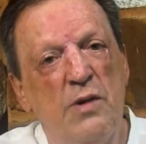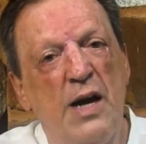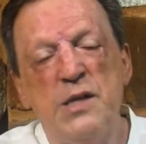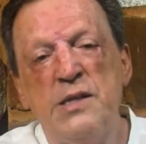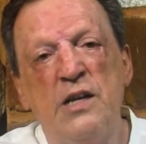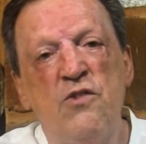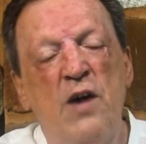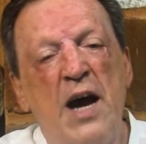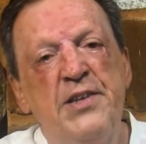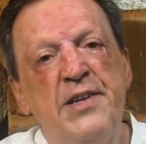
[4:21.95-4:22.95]
I start
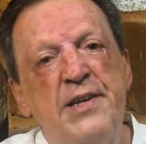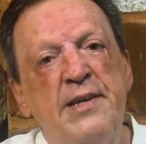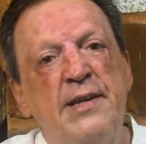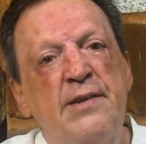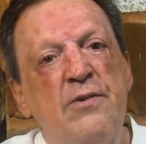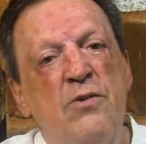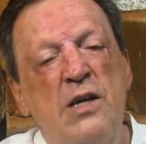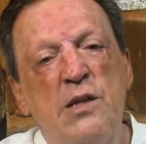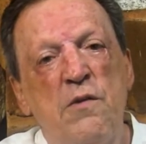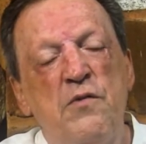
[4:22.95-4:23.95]
writing and
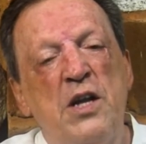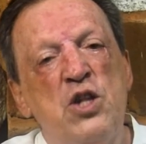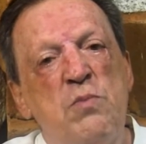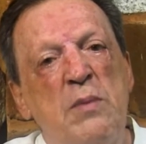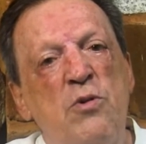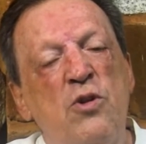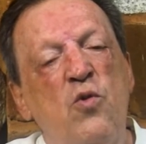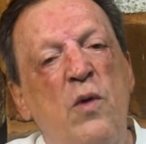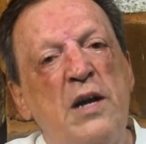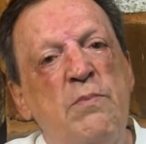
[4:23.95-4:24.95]
against the French people, the
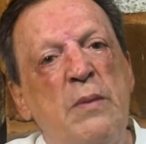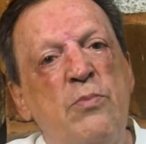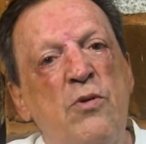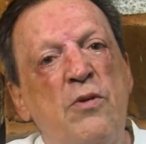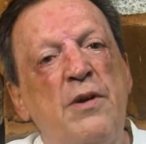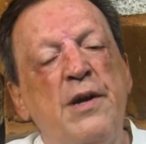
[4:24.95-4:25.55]
white people,